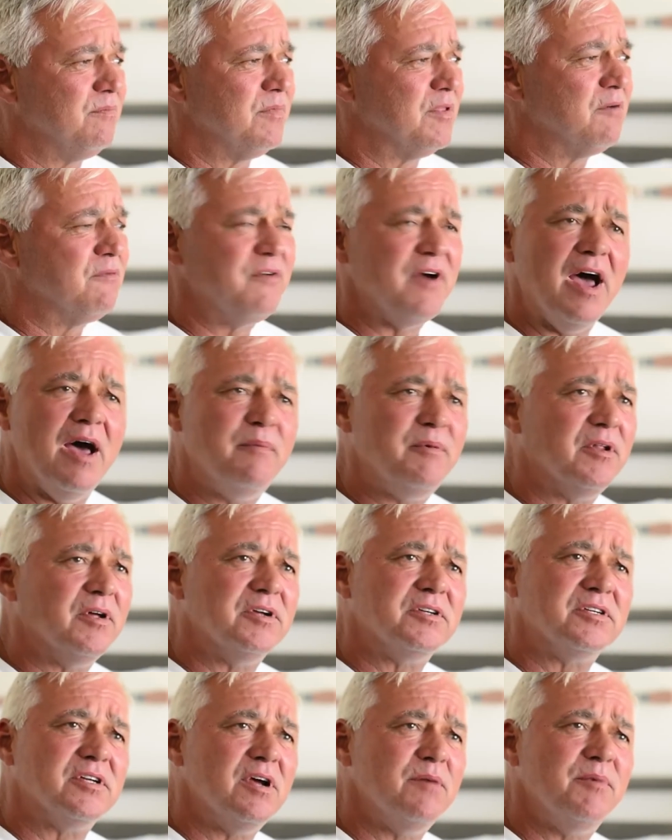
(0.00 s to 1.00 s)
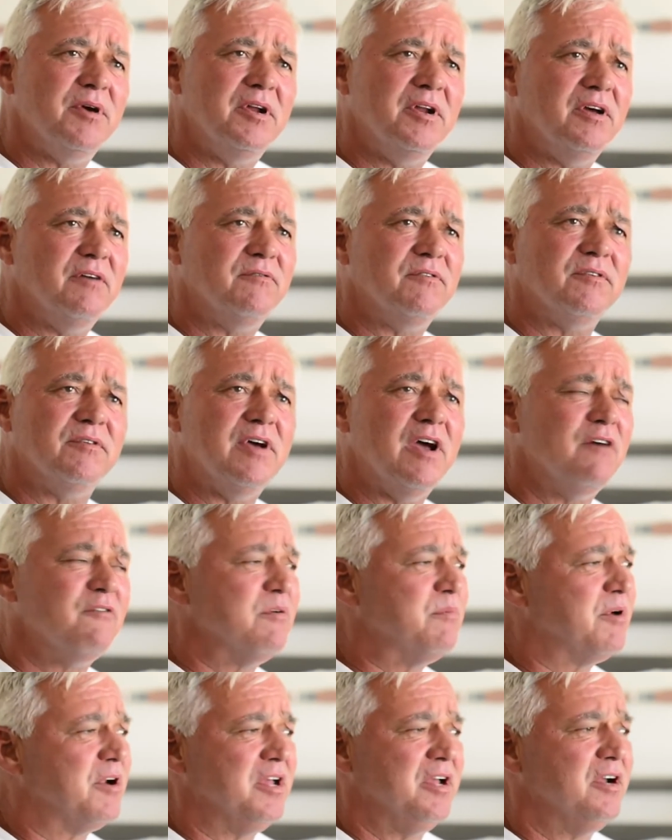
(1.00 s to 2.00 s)
they're fabulous. I mean,
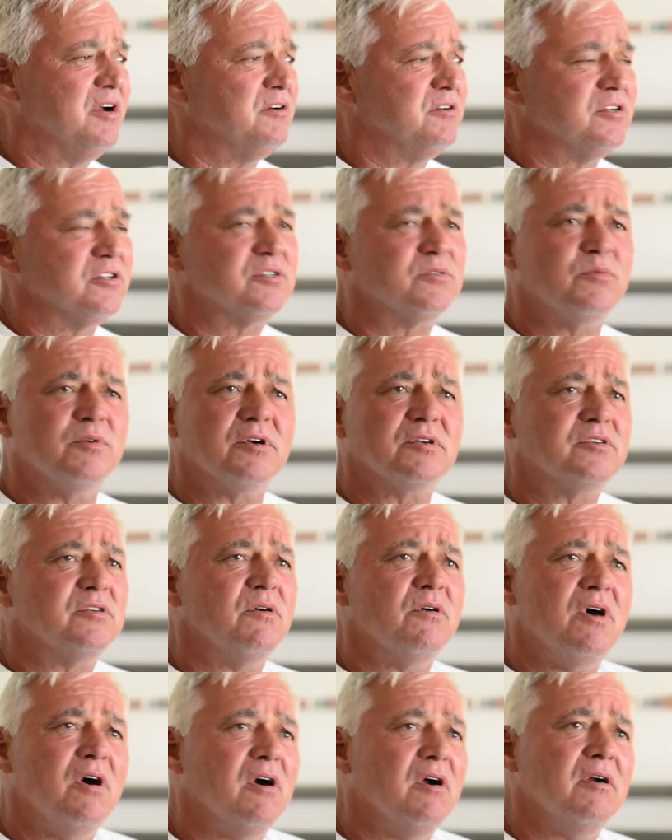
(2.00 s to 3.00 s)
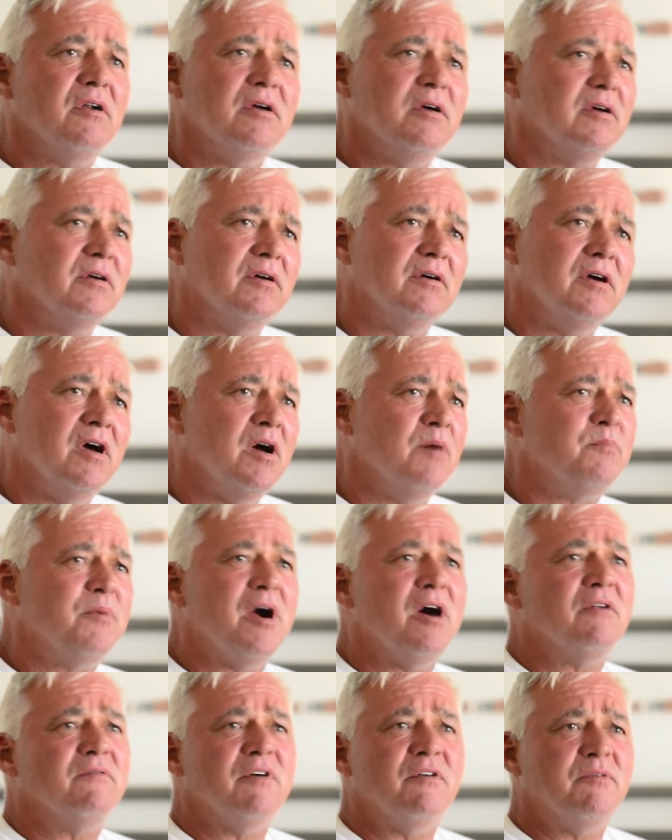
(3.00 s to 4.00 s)
everybody here just worked so hard. I'm
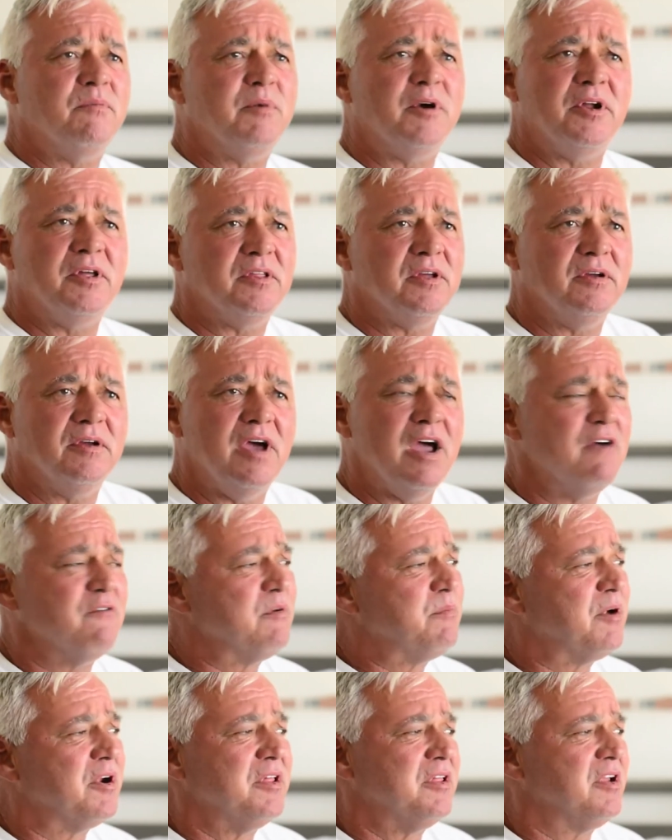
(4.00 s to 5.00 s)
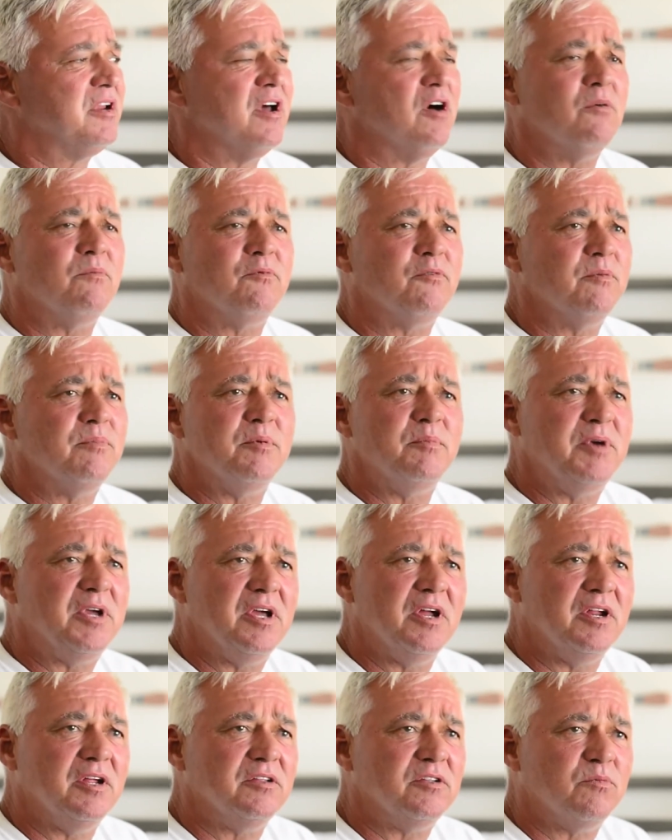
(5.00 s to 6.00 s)
proud of everybody. Everybody that helped from the
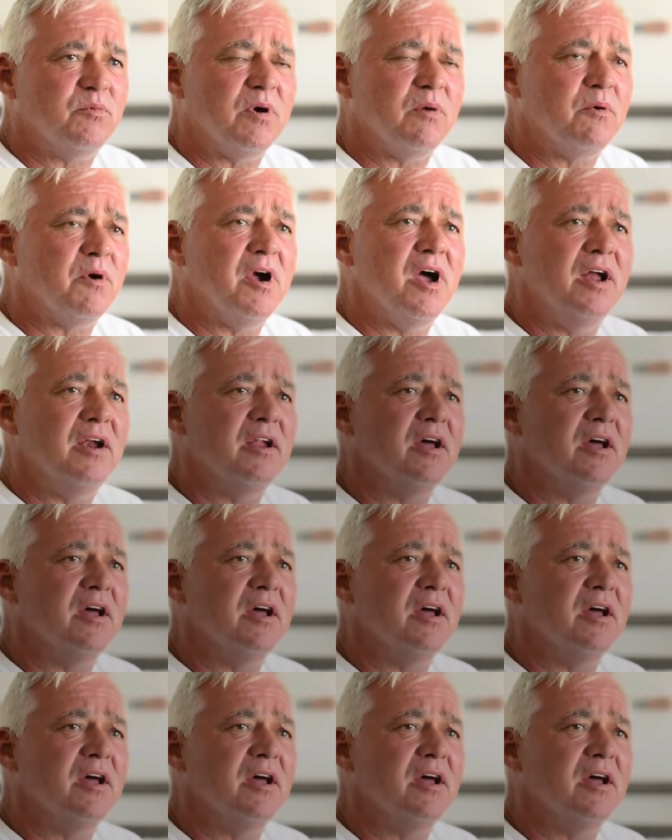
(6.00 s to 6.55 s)
beginning to where we're at